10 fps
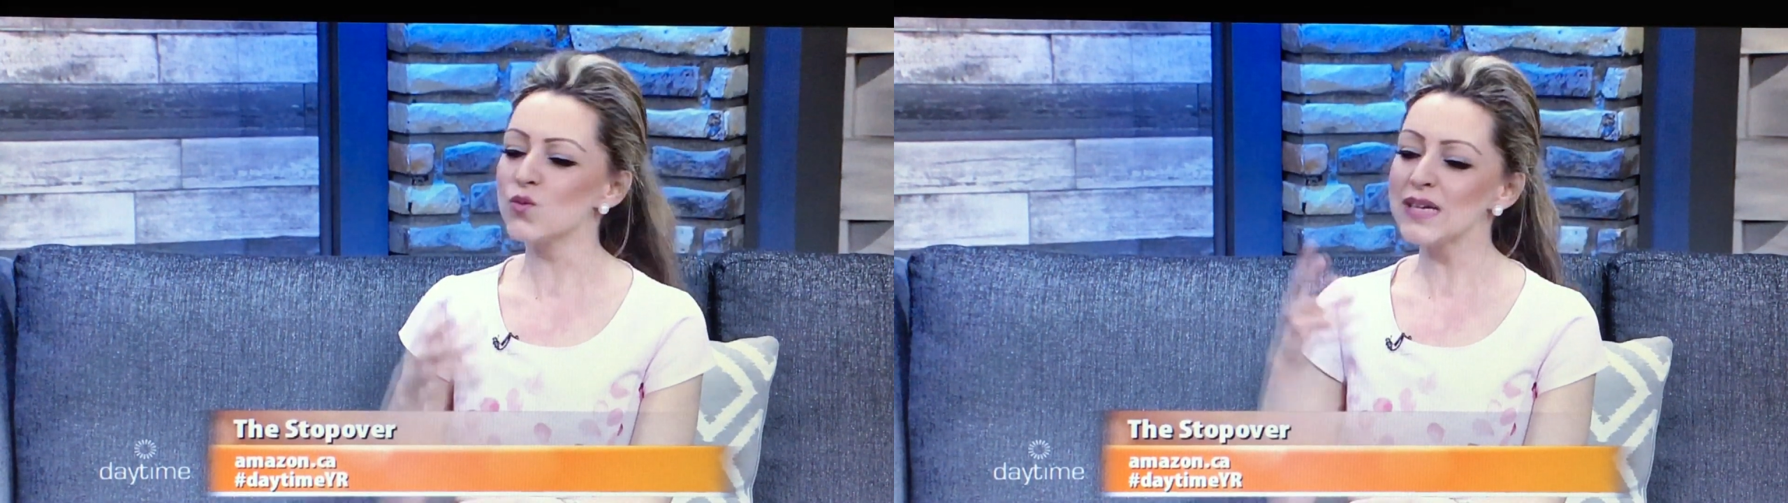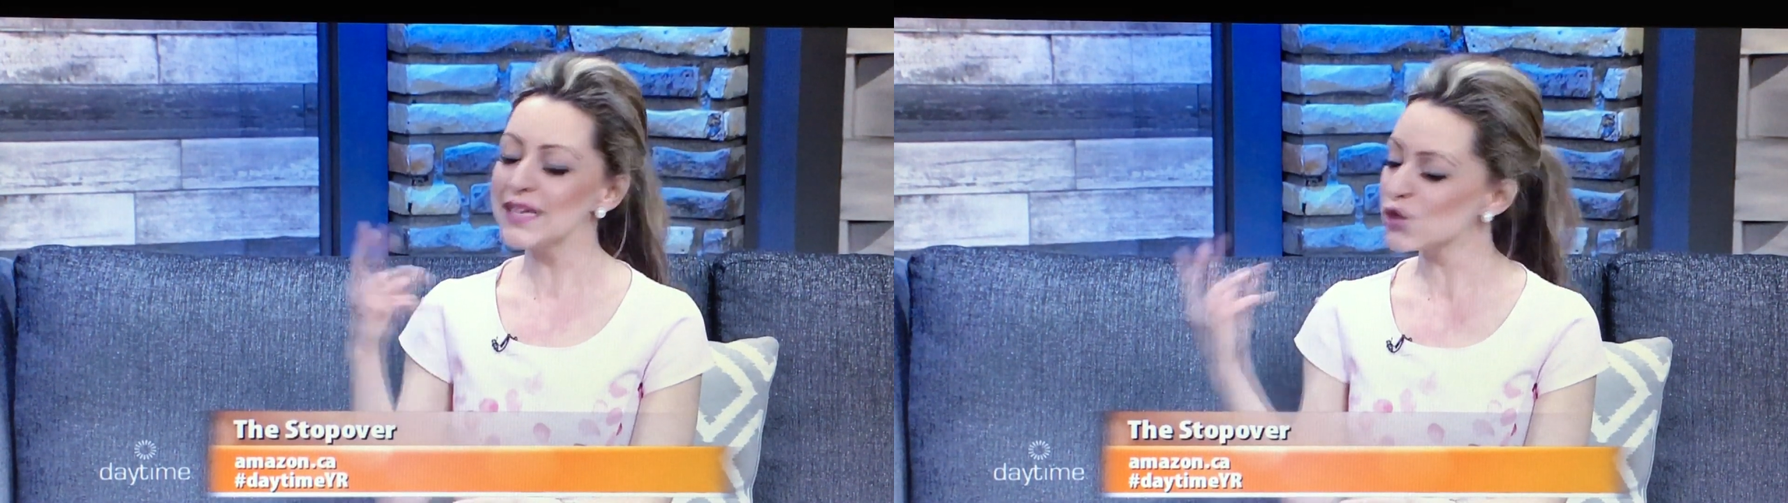
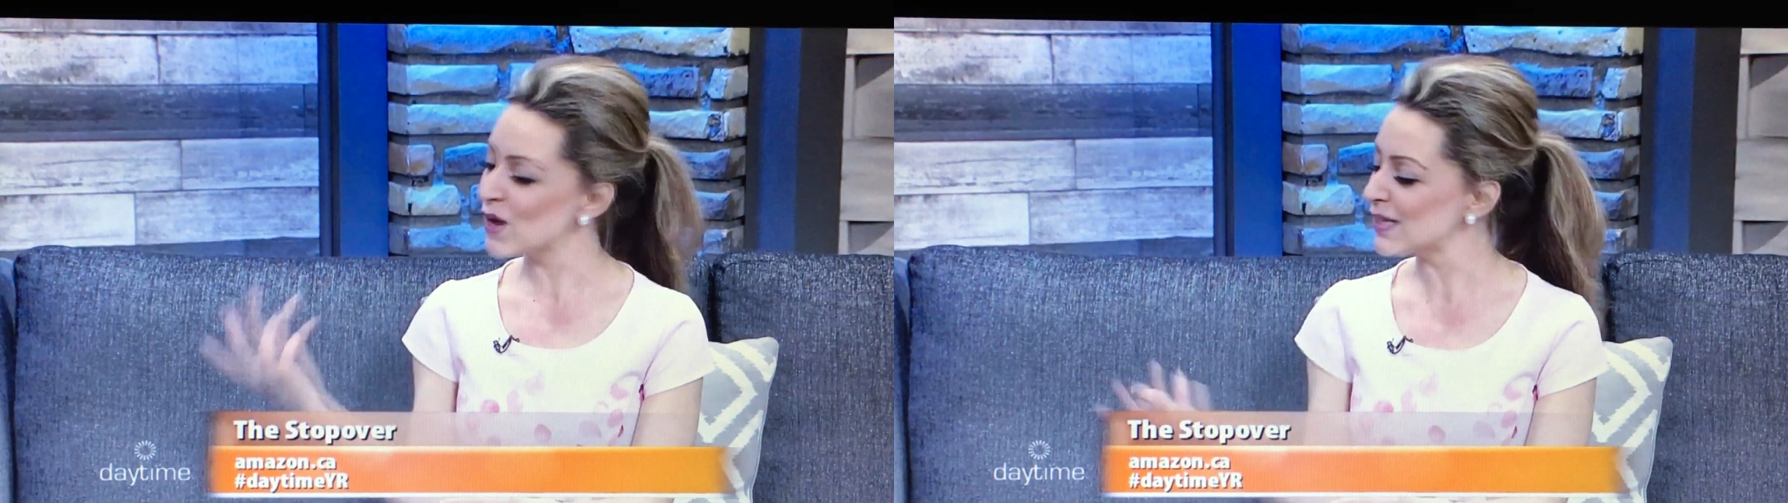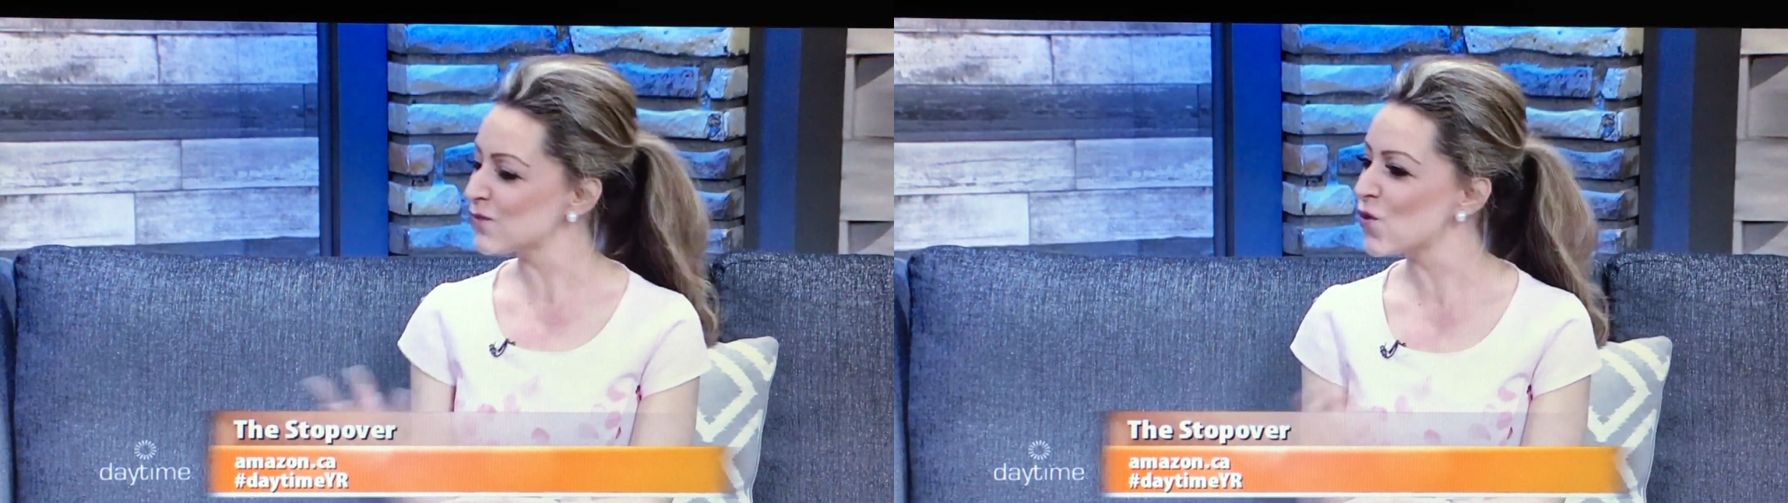really
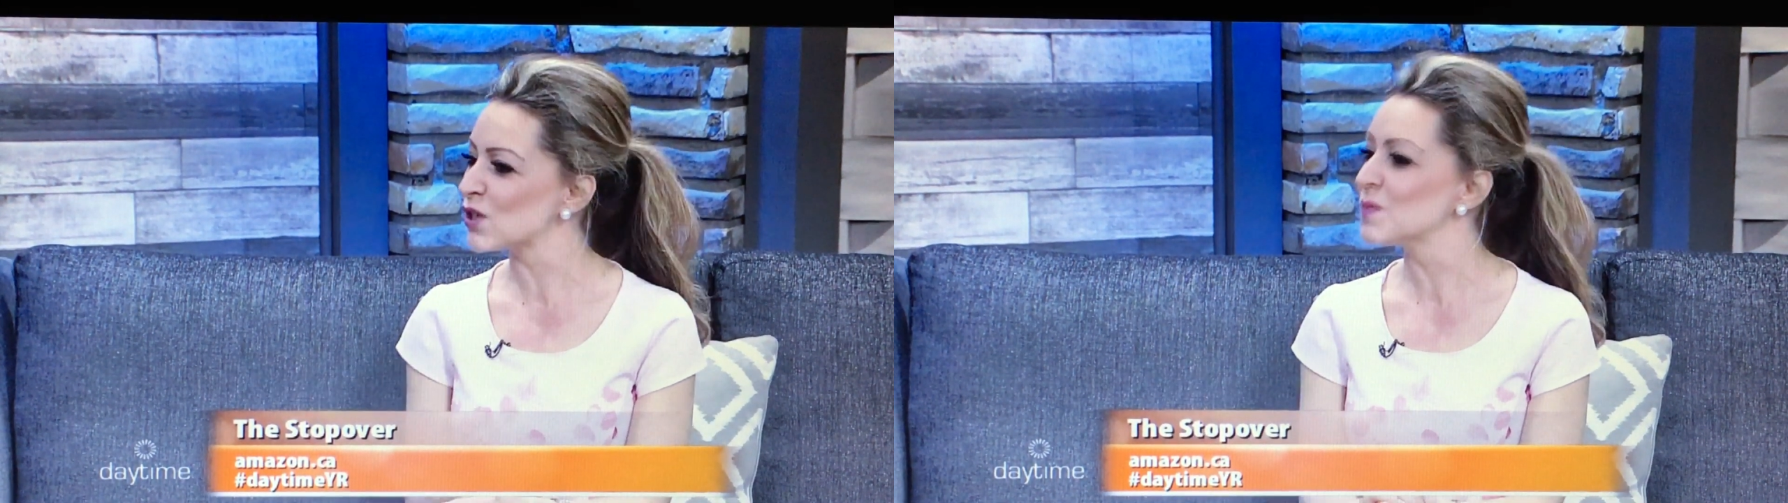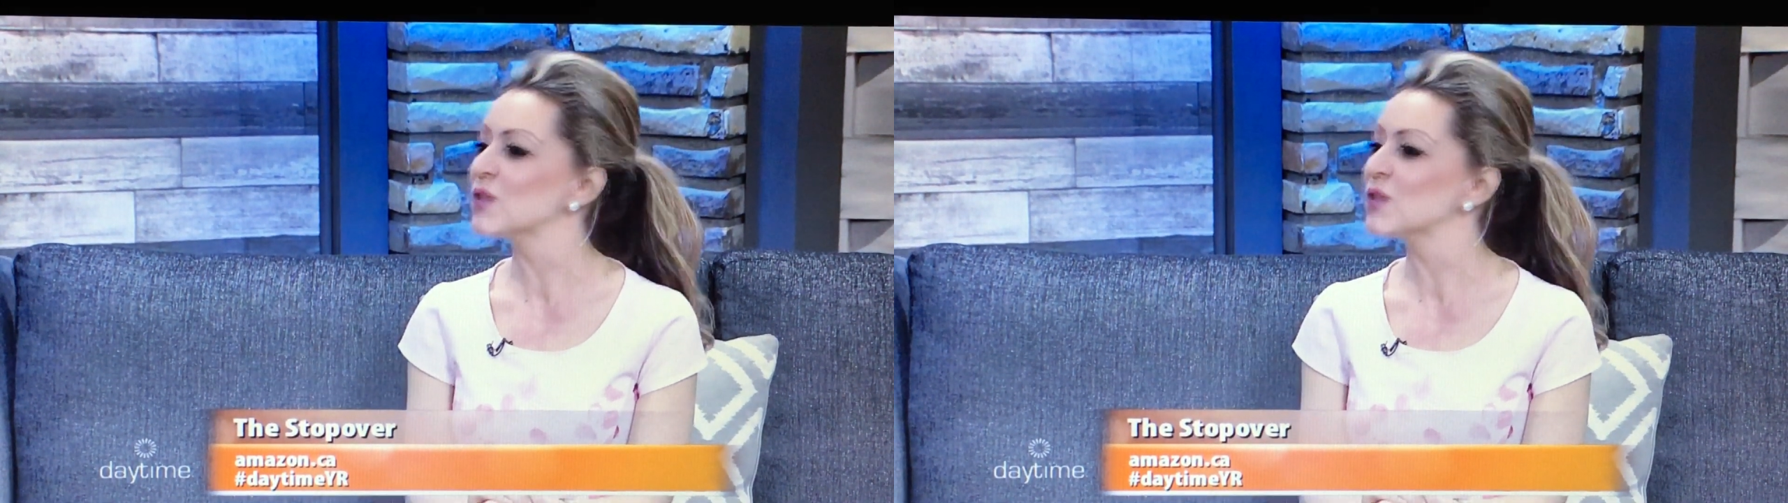transports me